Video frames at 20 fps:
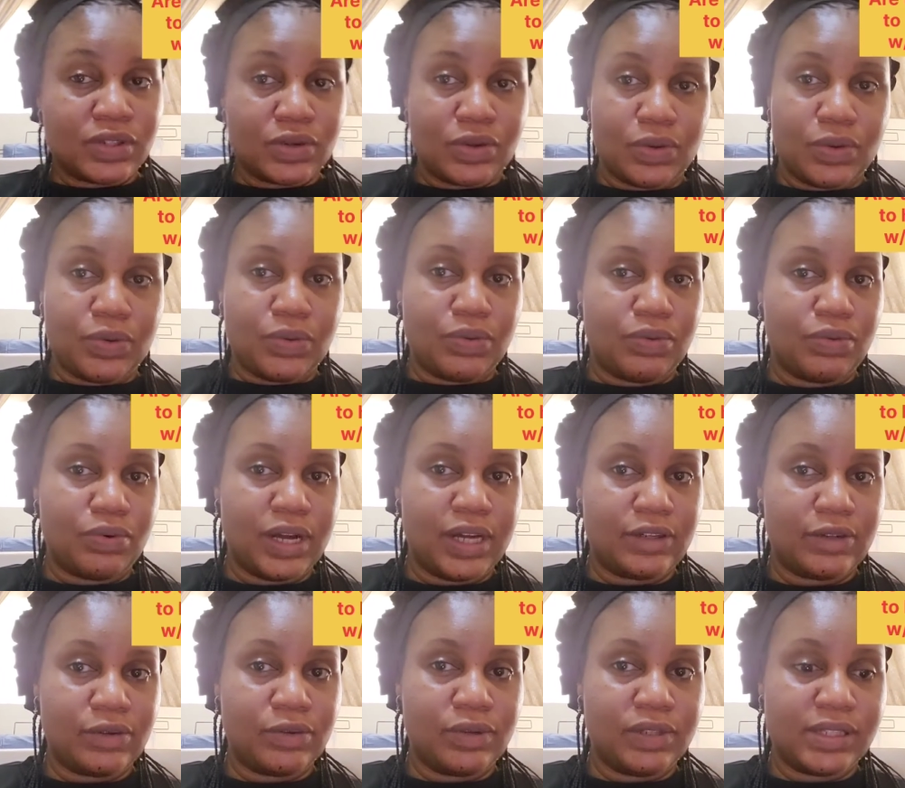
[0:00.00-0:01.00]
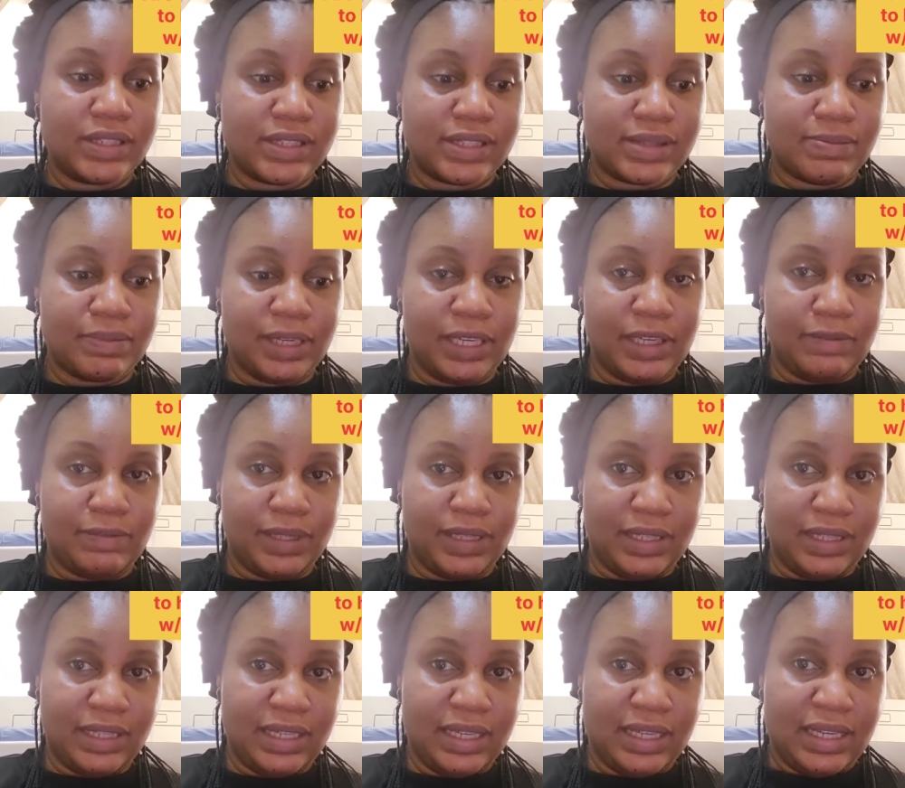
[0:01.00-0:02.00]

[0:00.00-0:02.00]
oh, I don't want this baby,